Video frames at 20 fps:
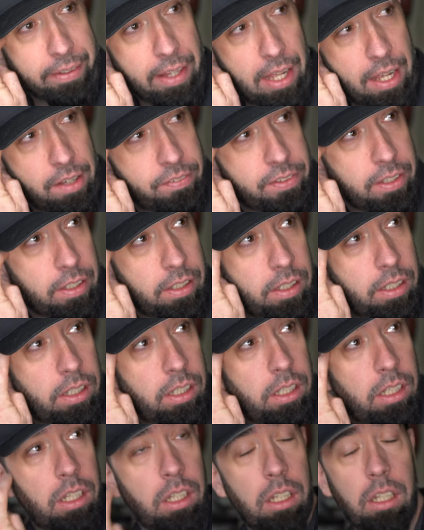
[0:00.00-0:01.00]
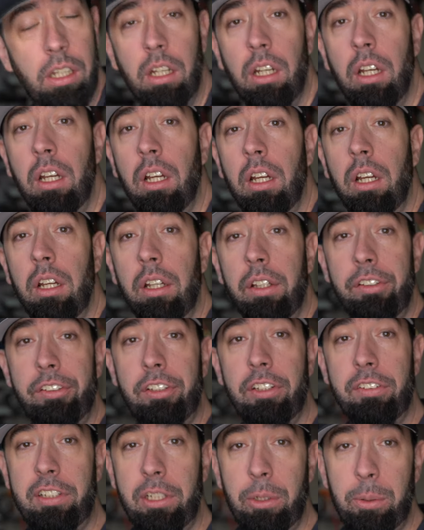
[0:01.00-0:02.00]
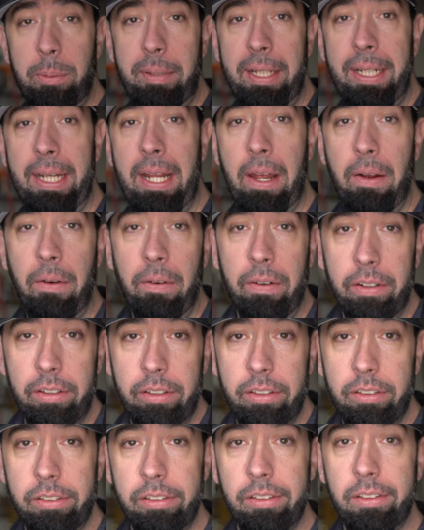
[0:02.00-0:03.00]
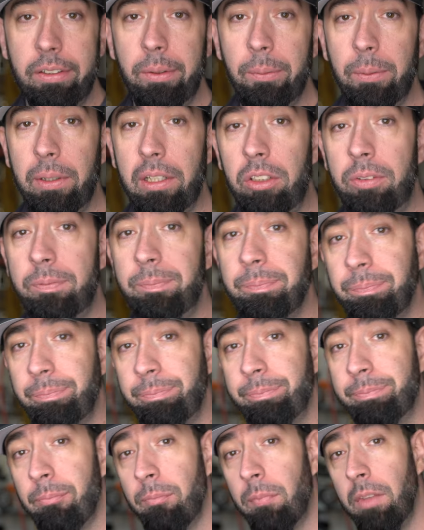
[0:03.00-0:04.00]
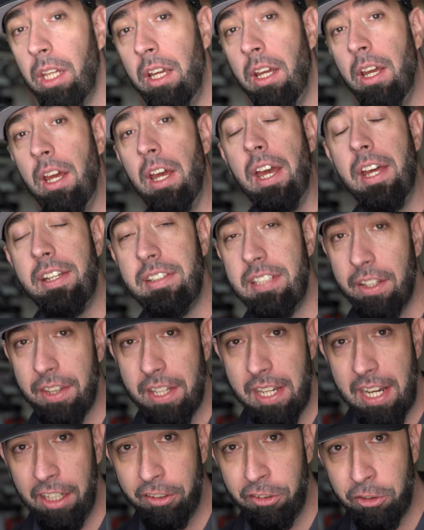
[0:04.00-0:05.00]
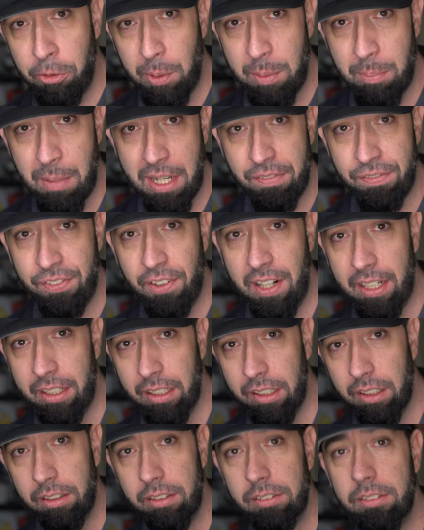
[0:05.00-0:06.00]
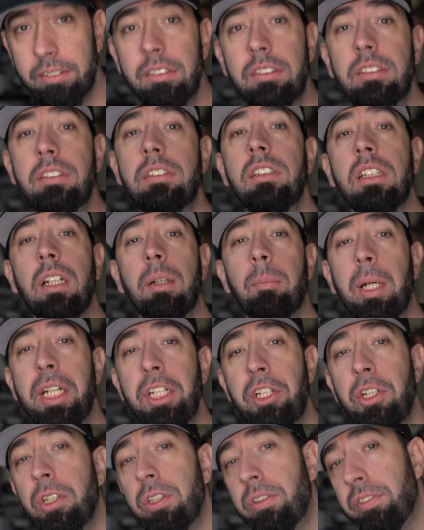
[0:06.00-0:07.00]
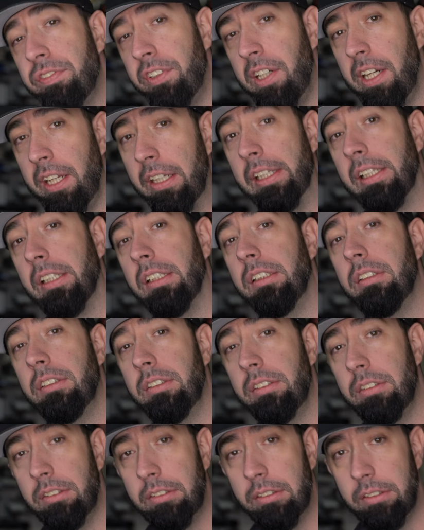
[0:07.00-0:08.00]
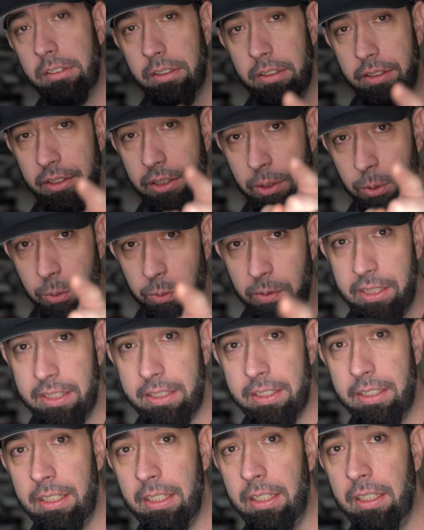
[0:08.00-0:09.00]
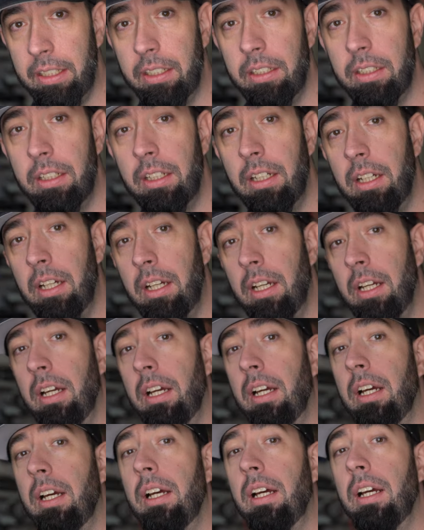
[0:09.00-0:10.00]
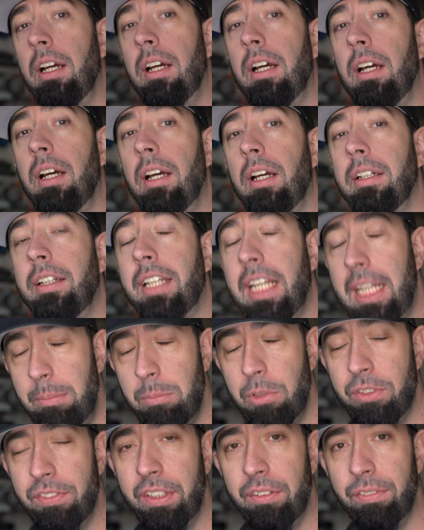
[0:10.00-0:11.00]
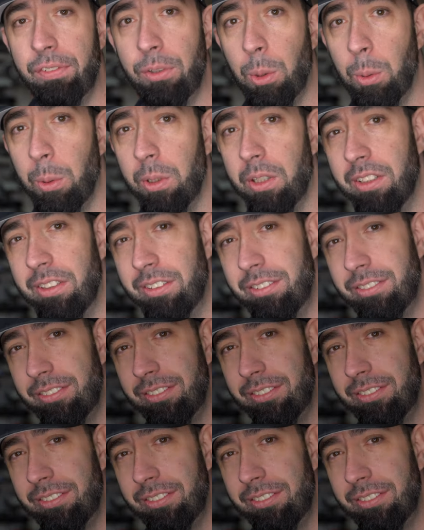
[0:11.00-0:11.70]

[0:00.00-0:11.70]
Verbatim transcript: left. It's just you and me now. Oh well. Until the next one, my friend. My true friend. You right there. Keep moving forward.